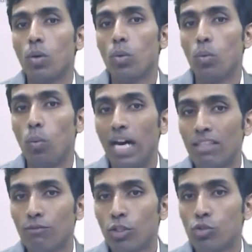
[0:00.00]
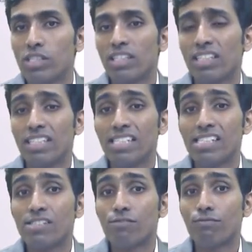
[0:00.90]
one future
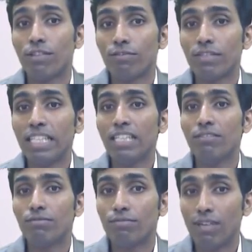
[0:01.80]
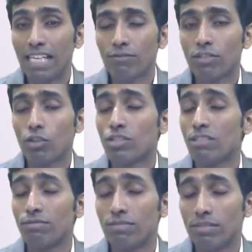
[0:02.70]
is
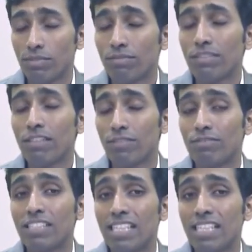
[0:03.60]
55,000, 50, 50, that is